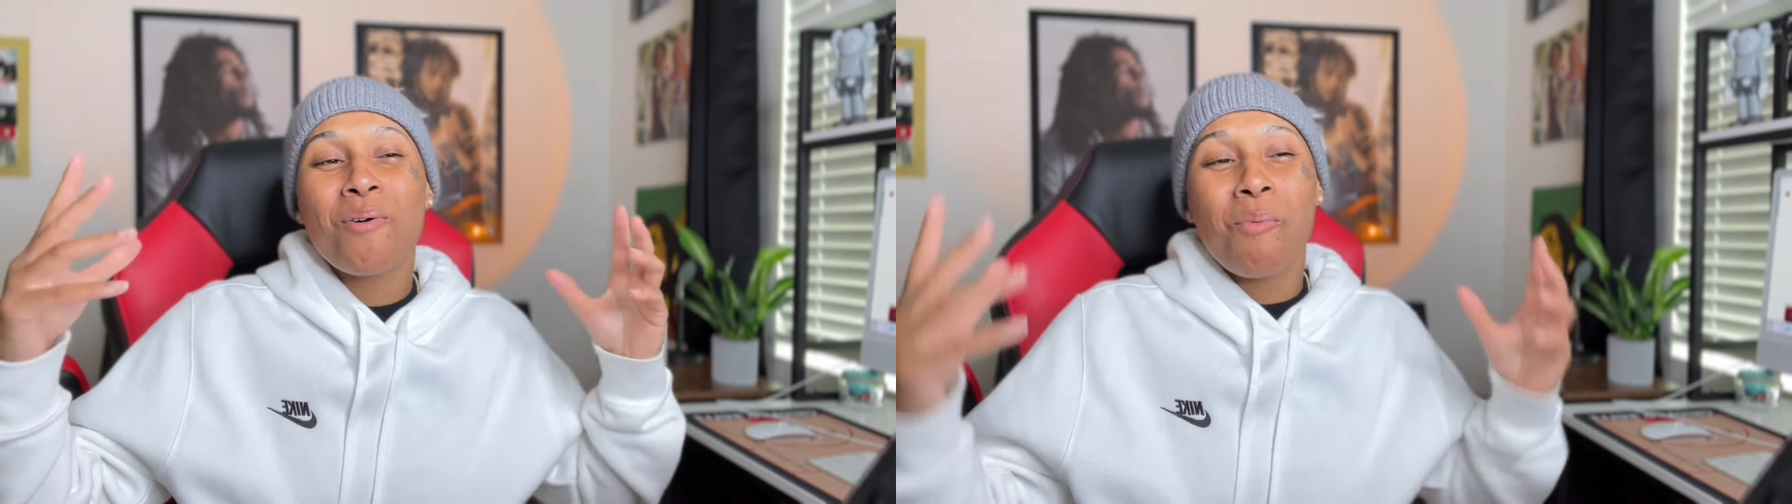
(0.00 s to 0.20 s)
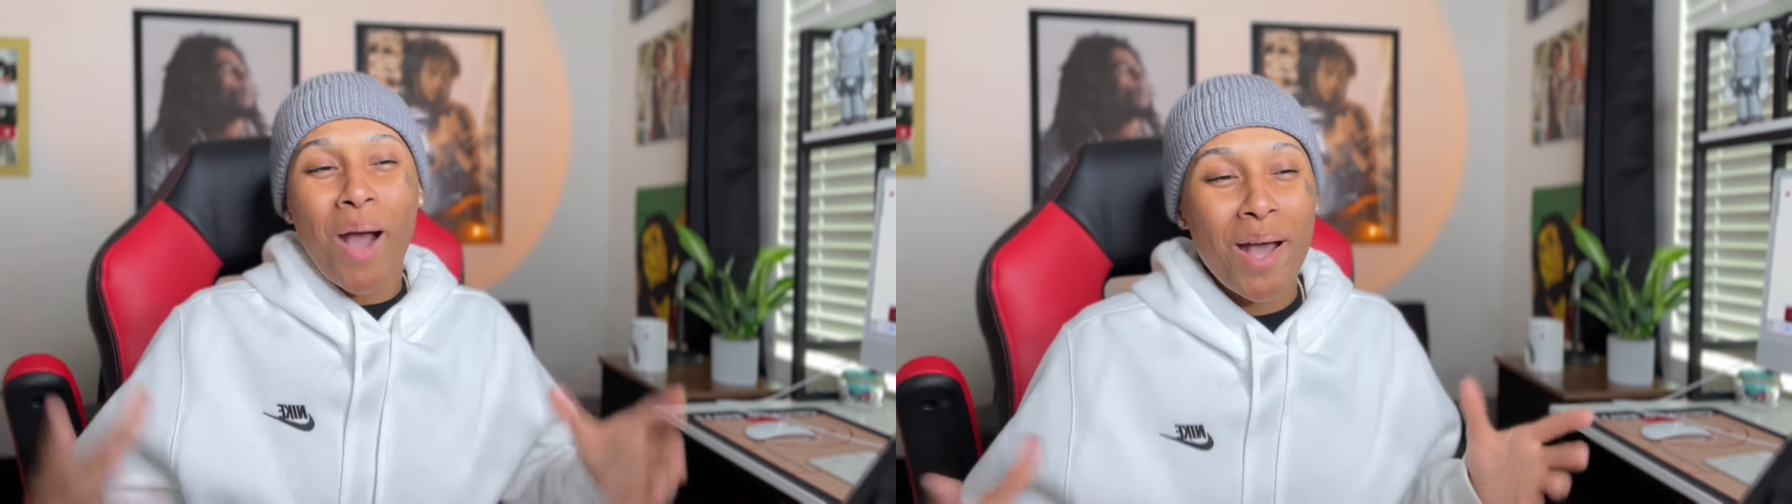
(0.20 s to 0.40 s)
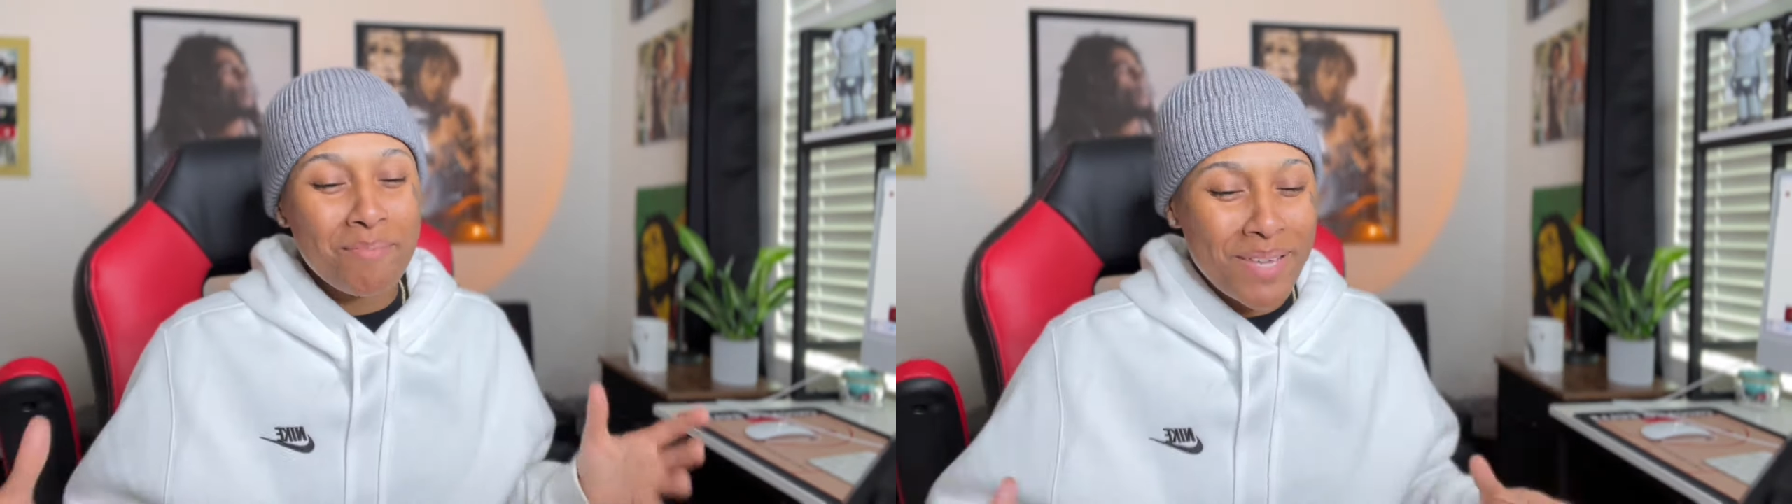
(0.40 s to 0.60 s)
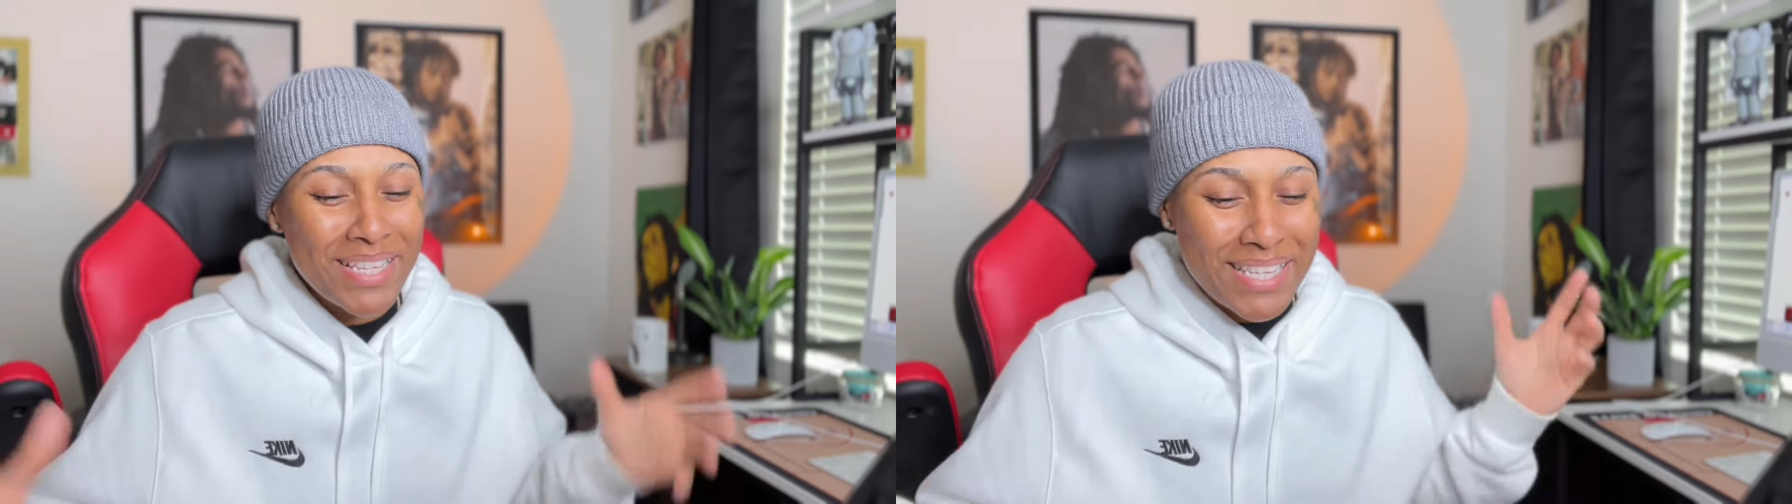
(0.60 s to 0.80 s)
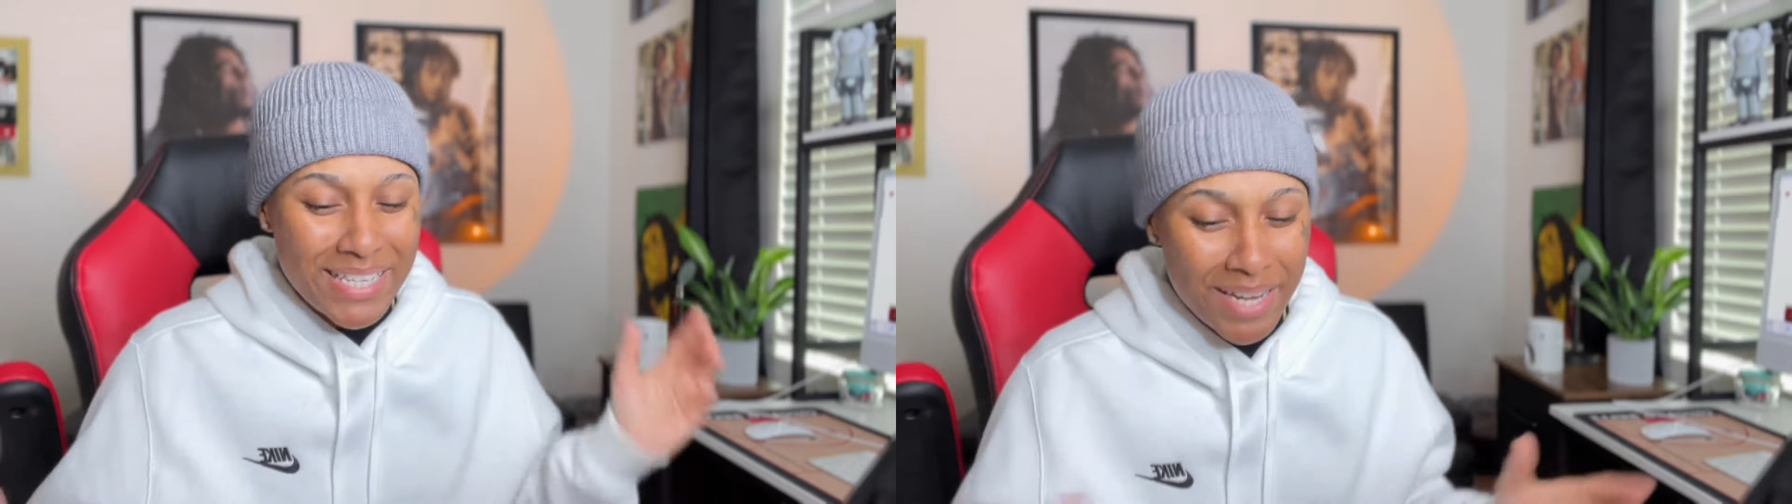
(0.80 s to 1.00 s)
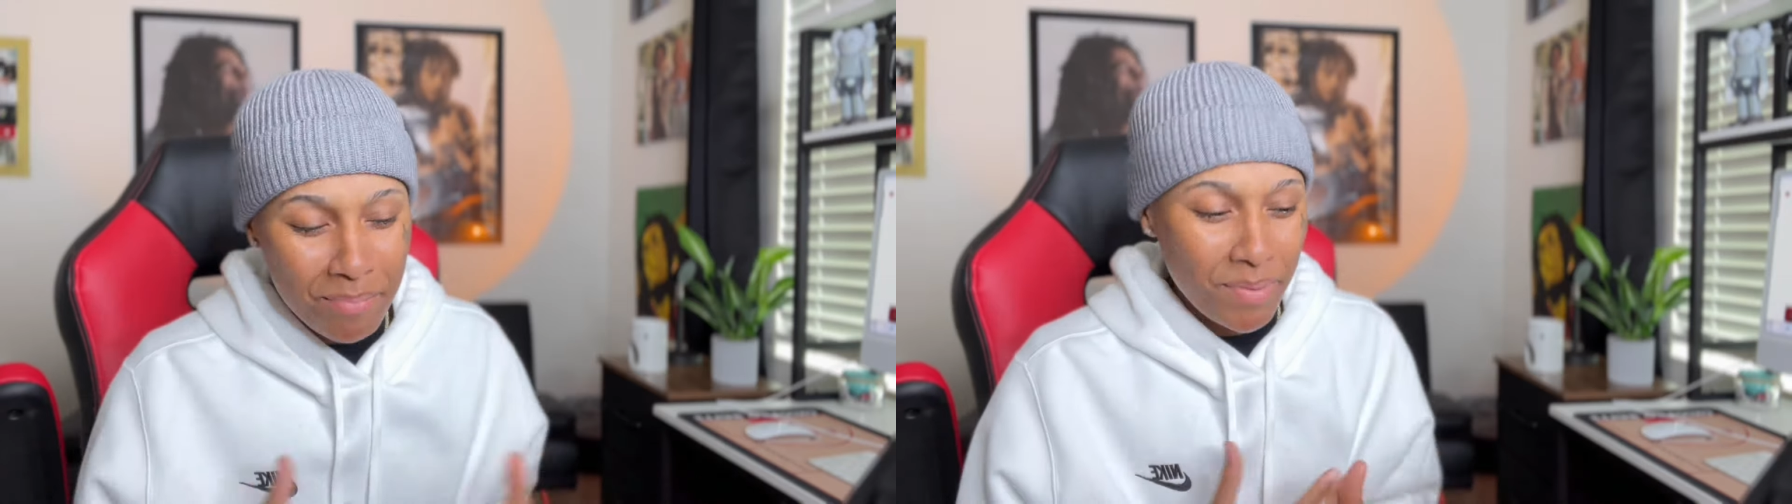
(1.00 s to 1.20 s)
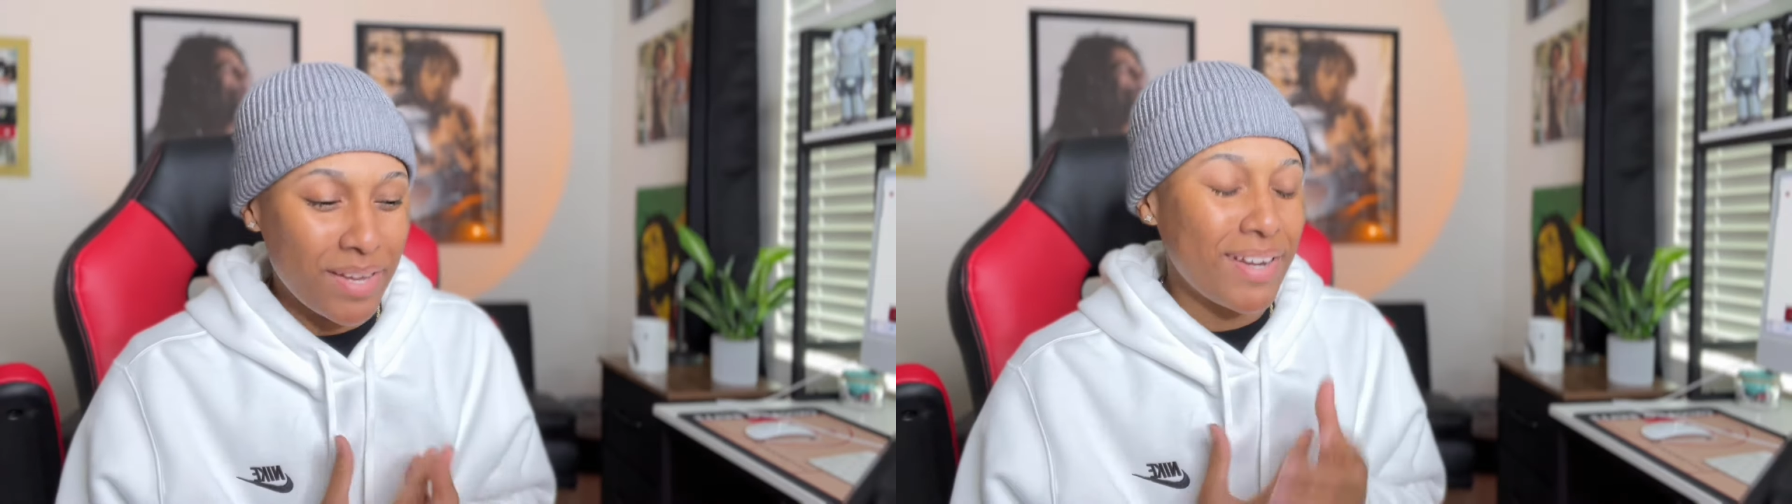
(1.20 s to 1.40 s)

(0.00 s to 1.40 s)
YB snippet,